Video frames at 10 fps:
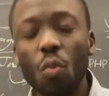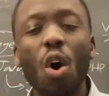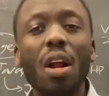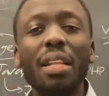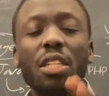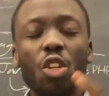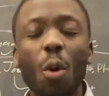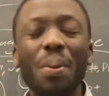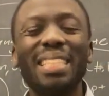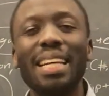What are the
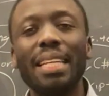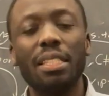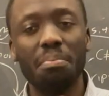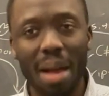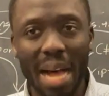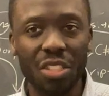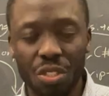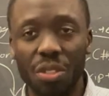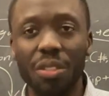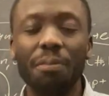topics that he has
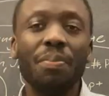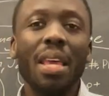mastered?